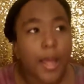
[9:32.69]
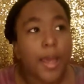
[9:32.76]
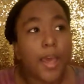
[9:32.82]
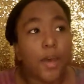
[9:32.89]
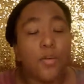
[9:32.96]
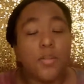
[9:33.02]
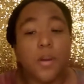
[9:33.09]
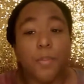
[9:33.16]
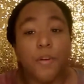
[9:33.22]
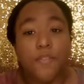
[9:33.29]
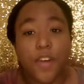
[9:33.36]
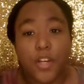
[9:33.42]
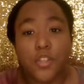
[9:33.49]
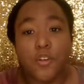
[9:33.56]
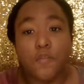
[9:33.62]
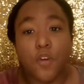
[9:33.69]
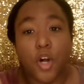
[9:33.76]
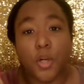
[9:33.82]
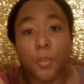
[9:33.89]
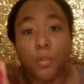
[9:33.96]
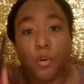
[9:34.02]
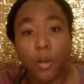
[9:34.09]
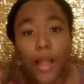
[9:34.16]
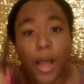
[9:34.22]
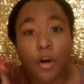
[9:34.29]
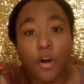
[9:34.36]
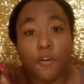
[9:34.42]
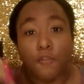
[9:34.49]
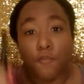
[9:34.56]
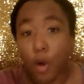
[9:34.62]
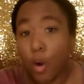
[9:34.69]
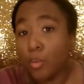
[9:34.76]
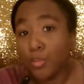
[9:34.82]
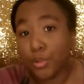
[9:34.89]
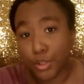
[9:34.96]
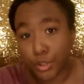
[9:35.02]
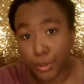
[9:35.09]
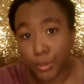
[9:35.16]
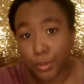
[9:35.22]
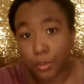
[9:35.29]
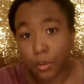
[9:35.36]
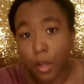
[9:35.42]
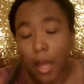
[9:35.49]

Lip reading: It was unprofessional for her to pull out her phone too.